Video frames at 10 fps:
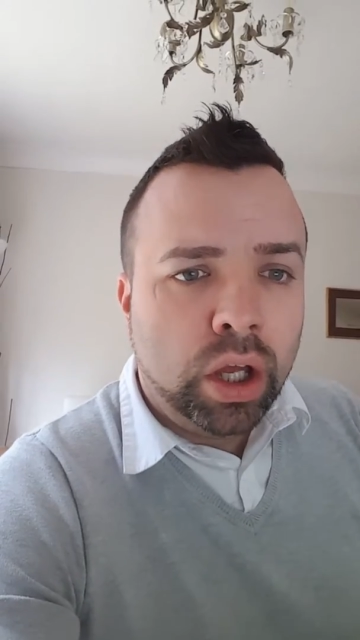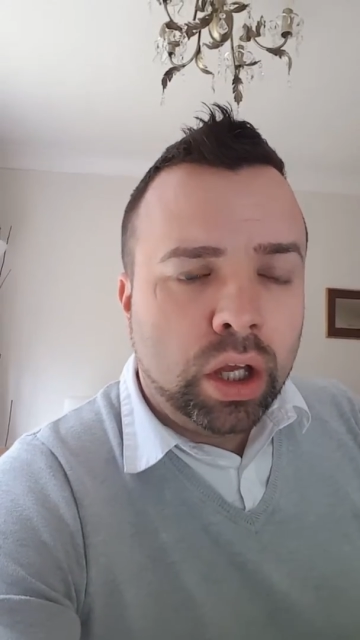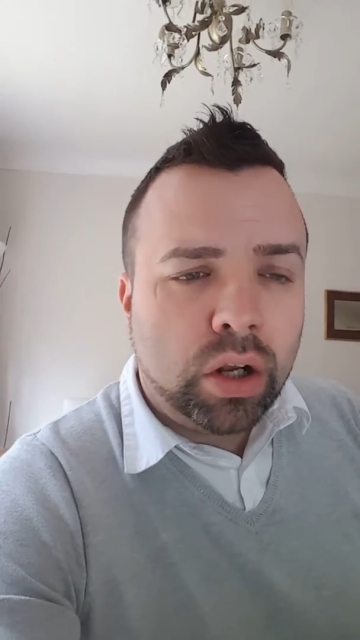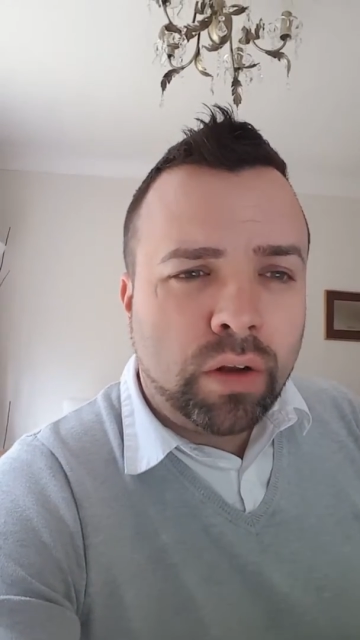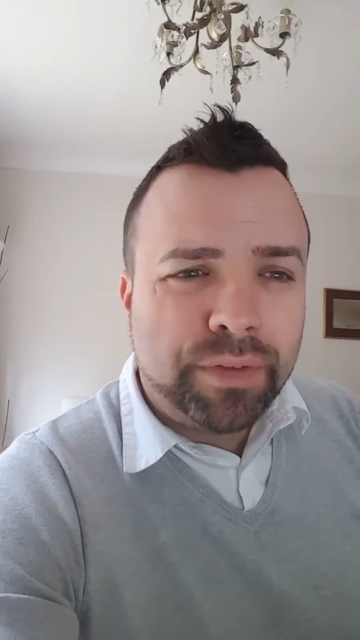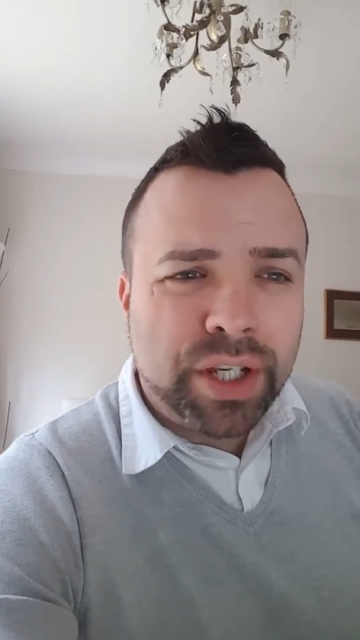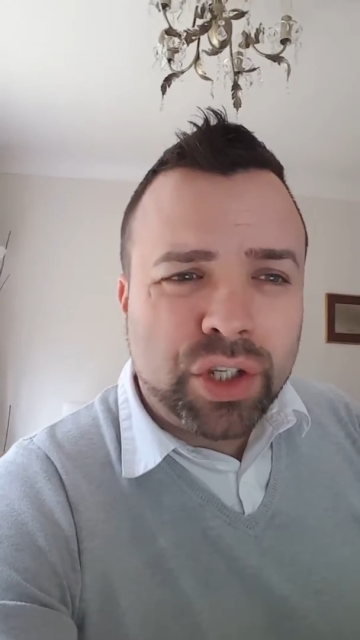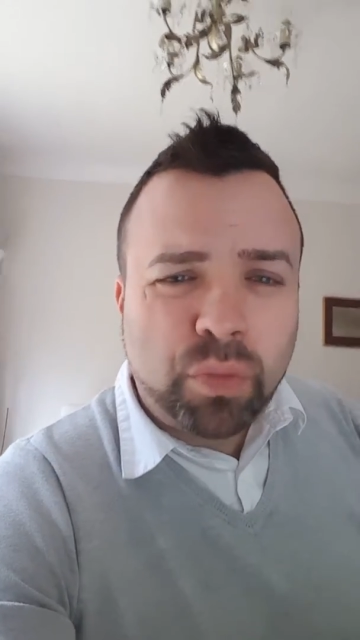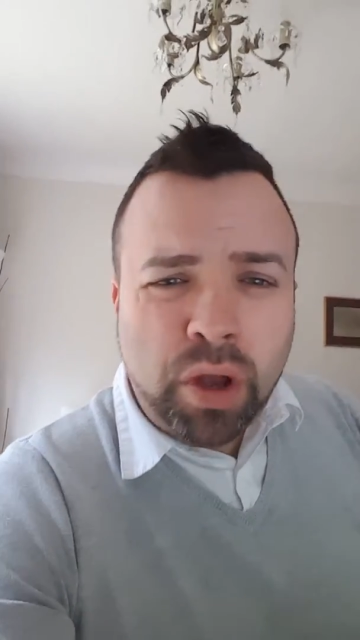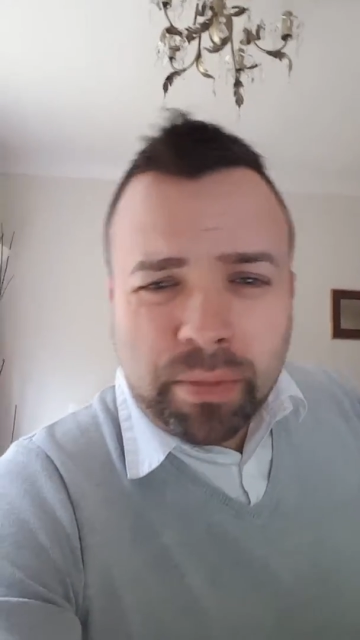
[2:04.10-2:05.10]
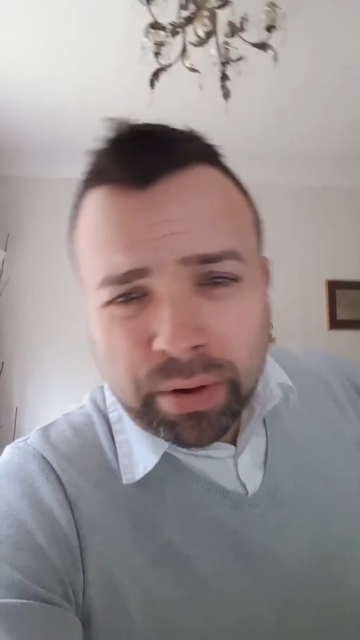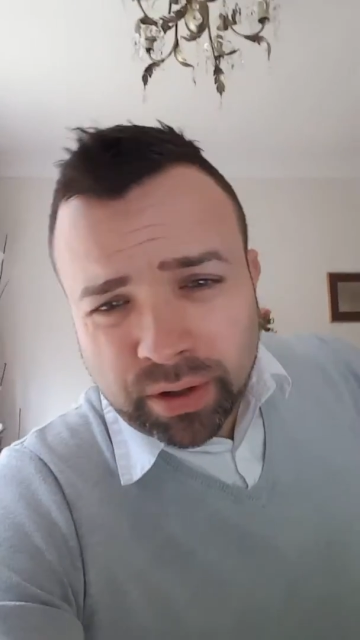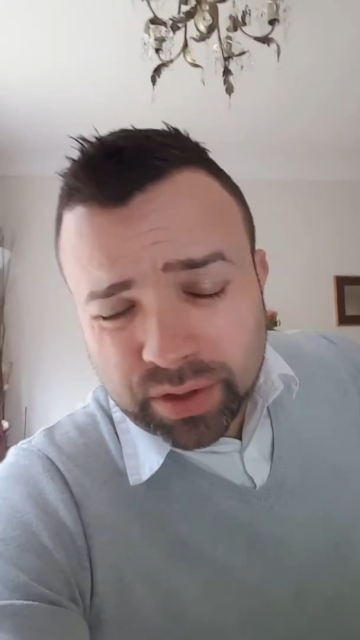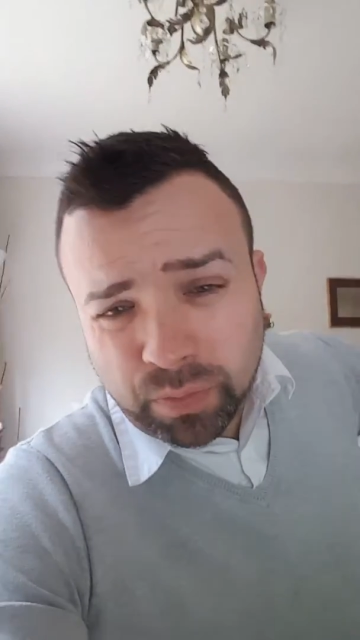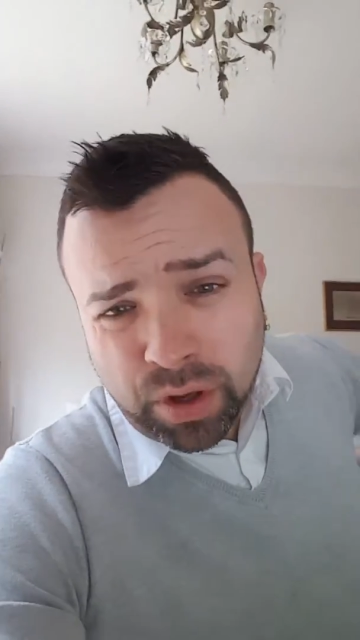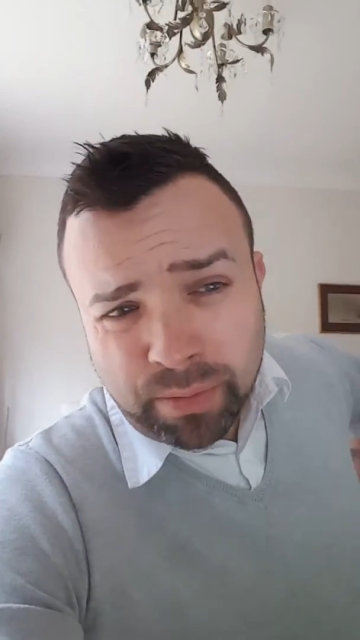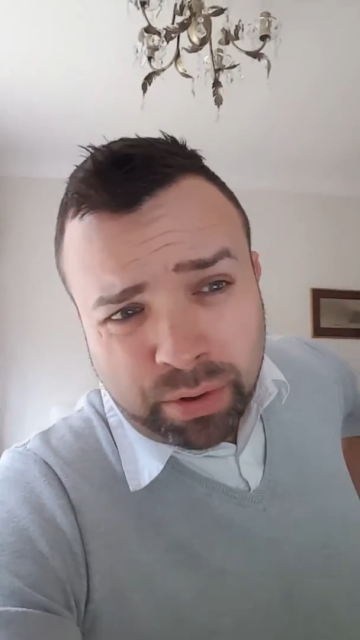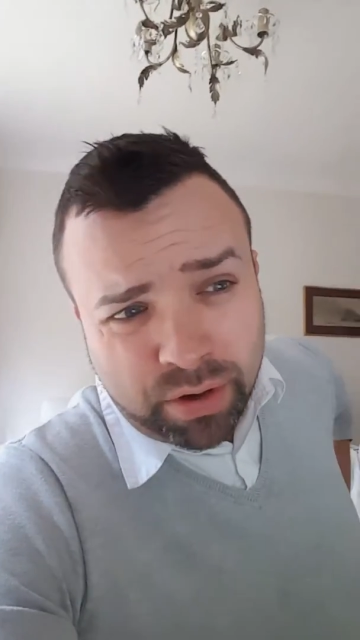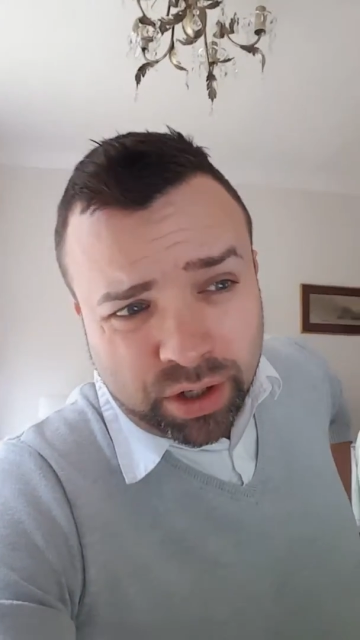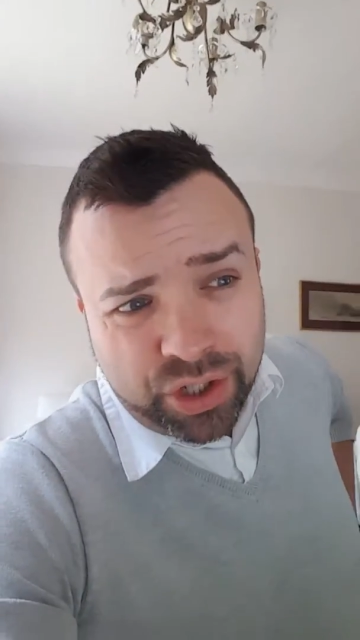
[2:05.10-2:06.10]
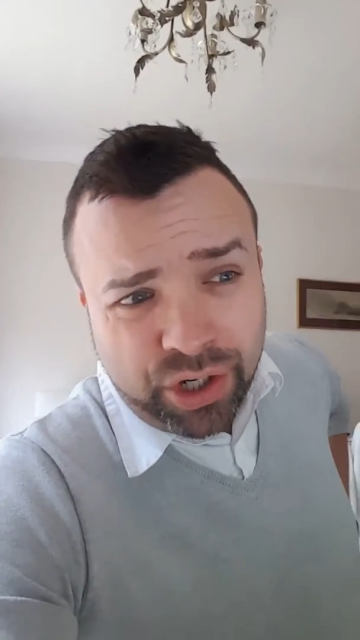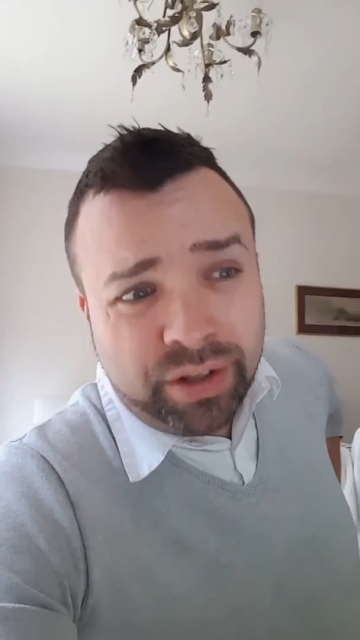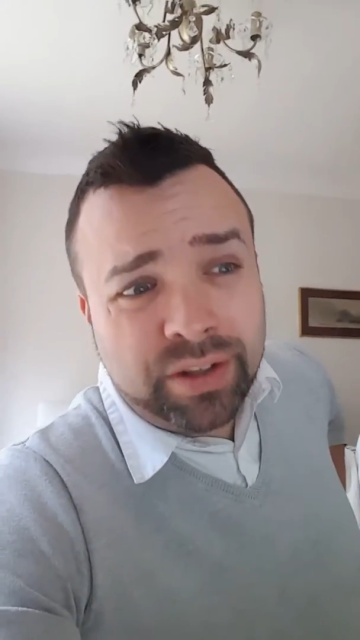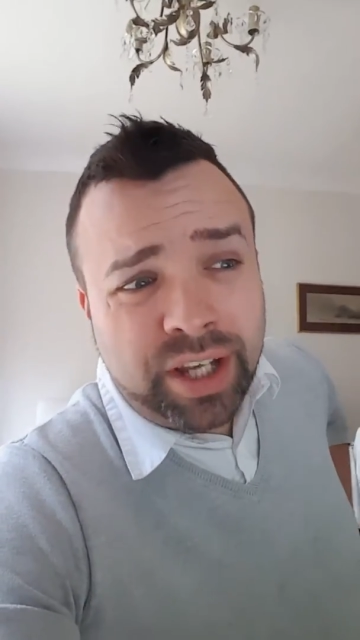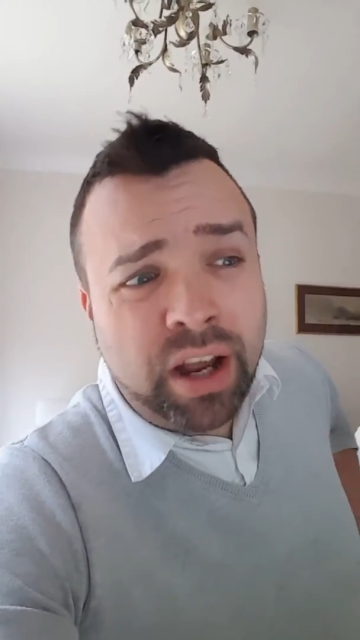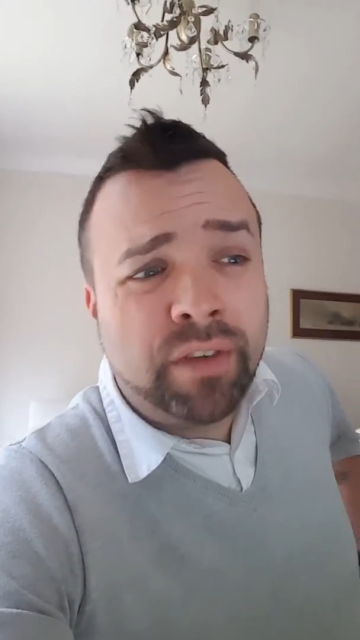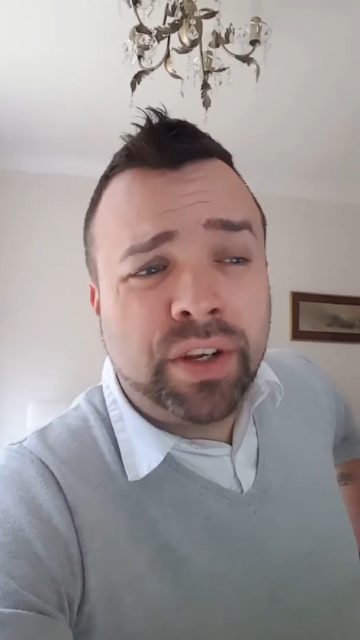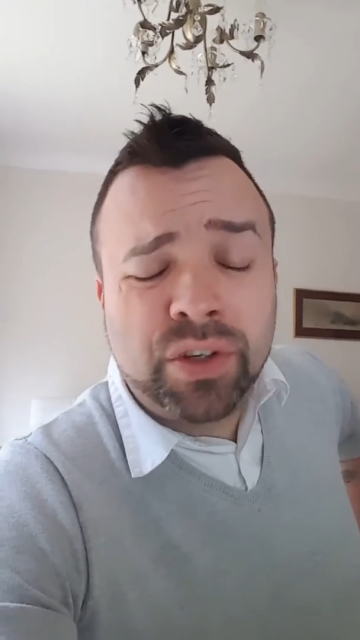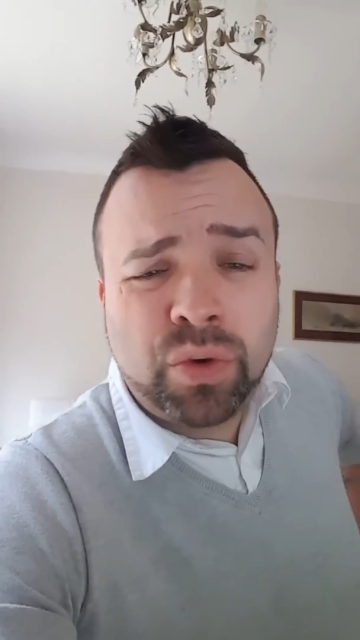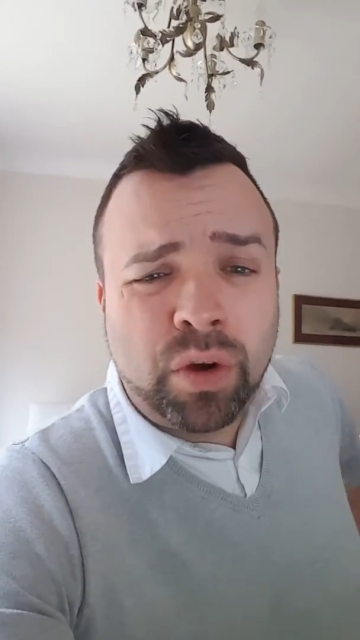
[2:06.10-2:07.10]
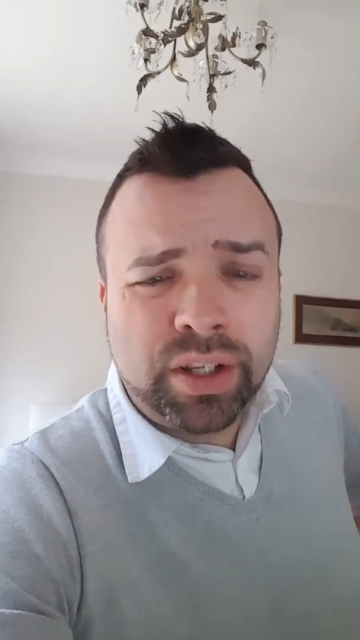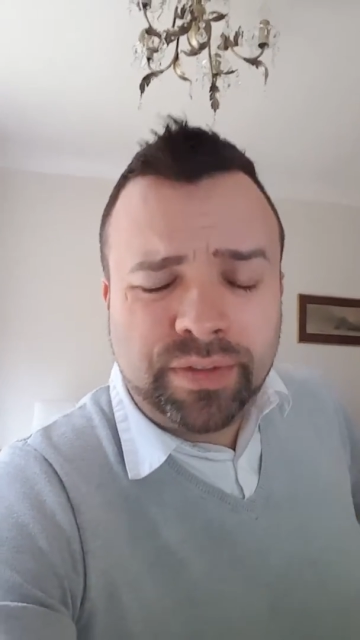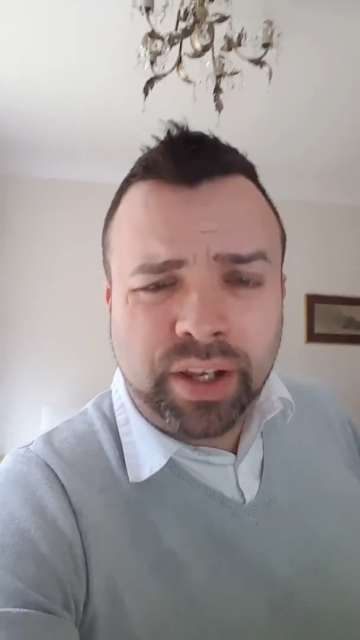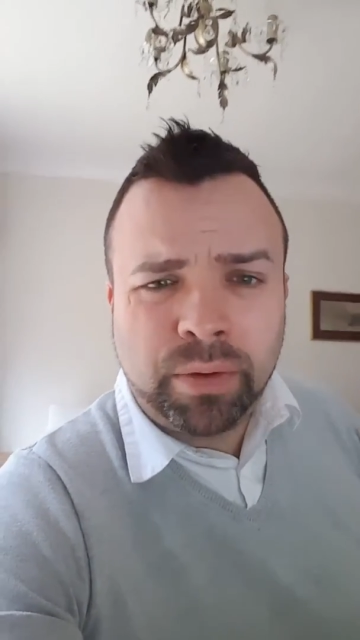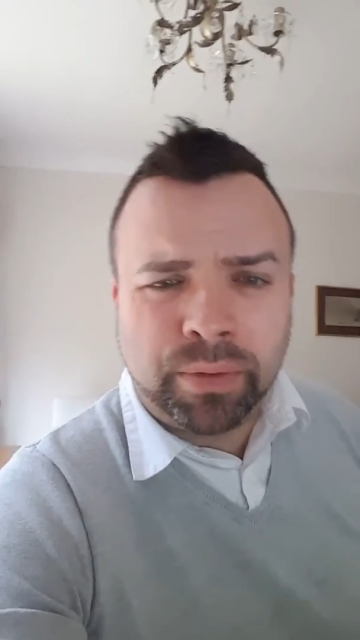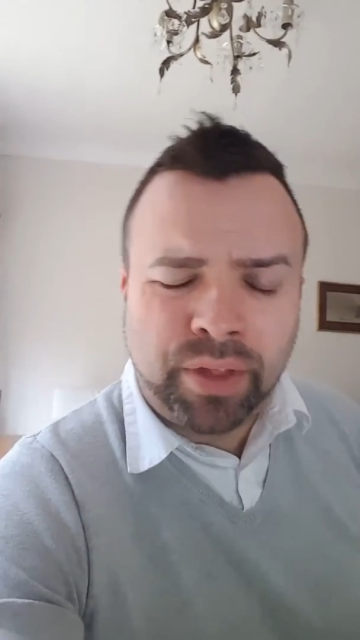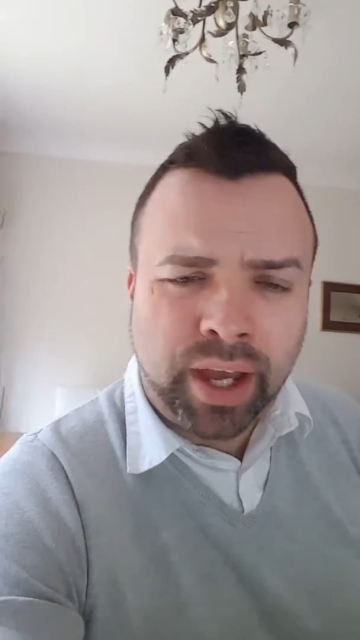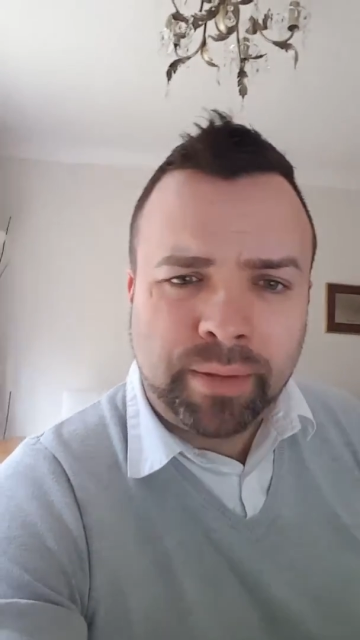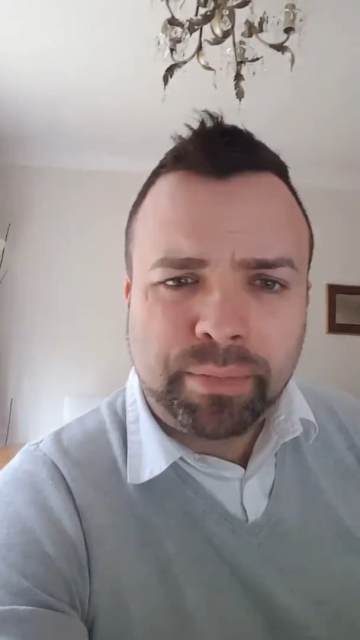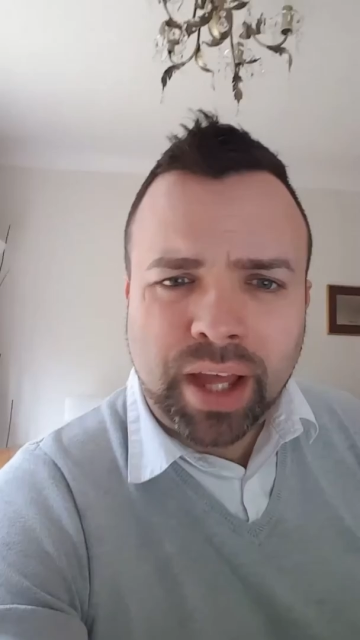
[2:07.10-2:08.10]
Confidential work products and work products, you can see I've used quite a few on there.